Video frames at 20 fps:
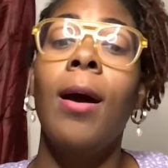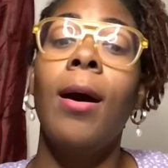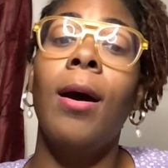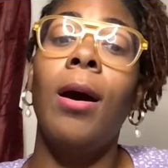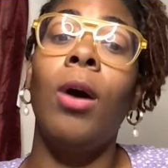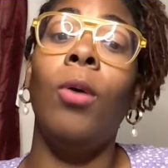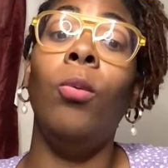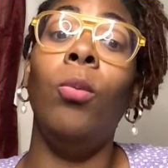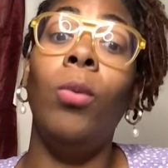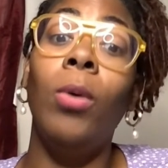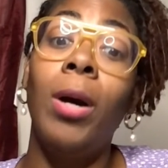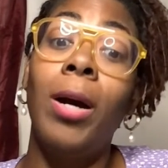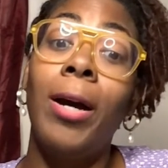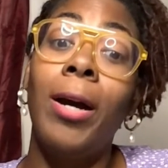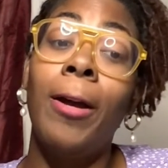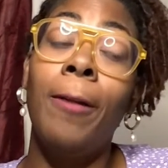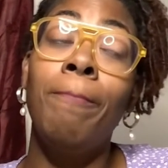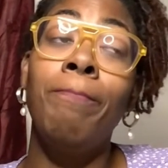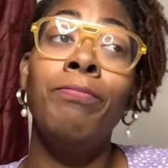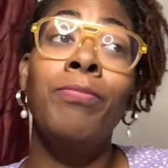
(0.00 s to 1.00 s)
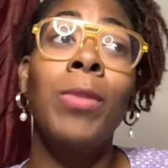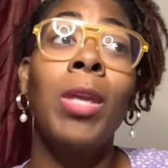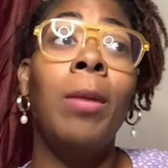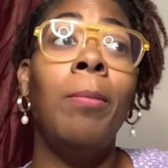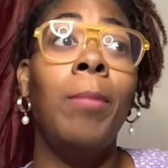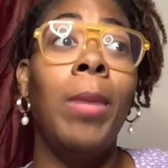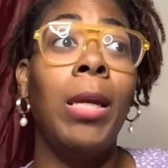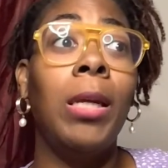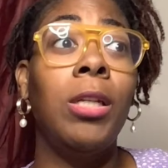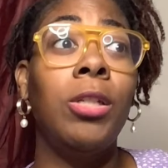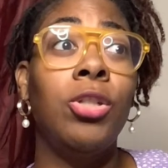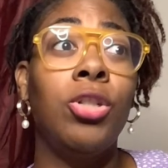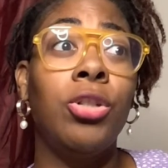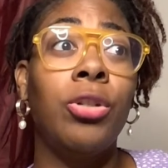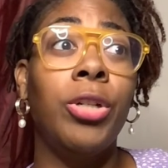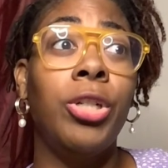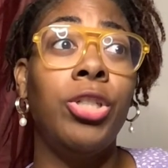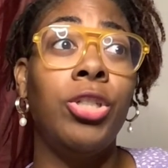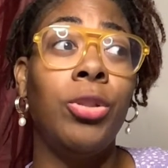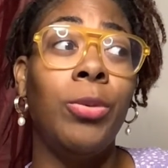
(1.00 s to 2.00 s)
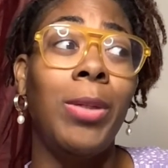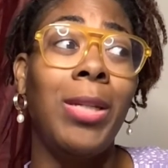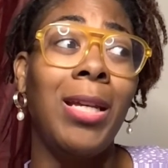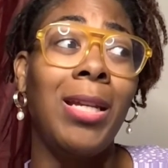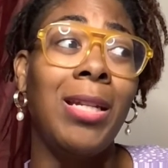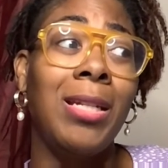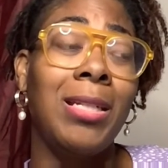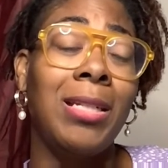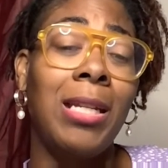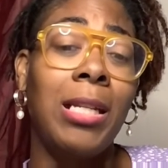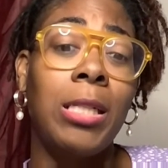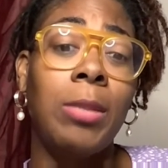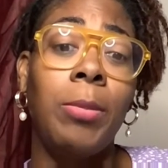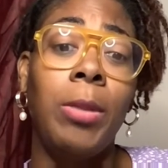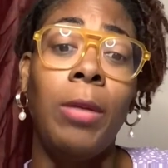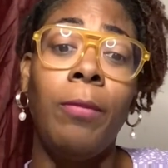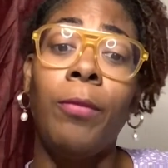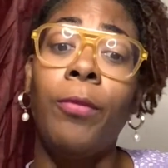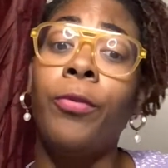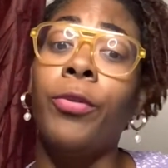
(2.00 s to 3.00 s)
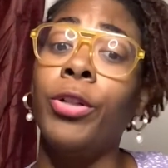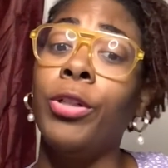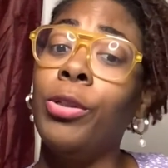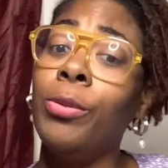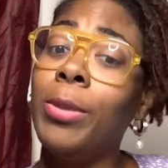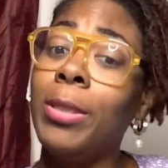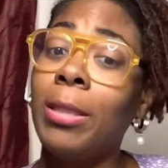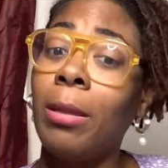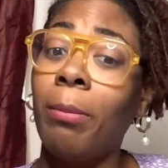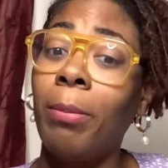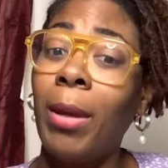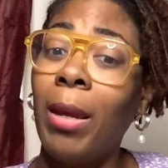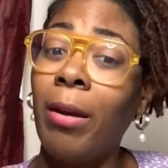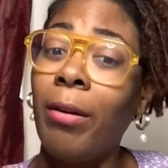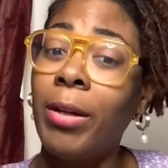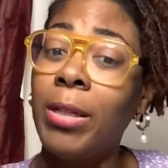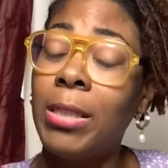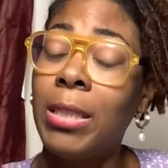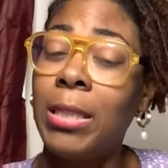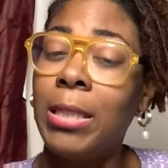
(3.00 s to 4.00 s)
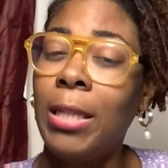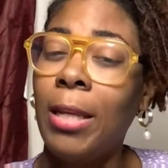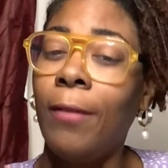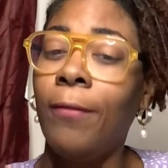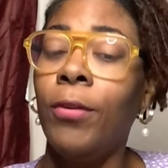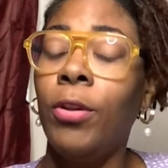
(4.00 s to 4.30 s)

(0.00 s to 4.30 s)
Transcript: one, making sure and doing an assessment even for you as a parent to see if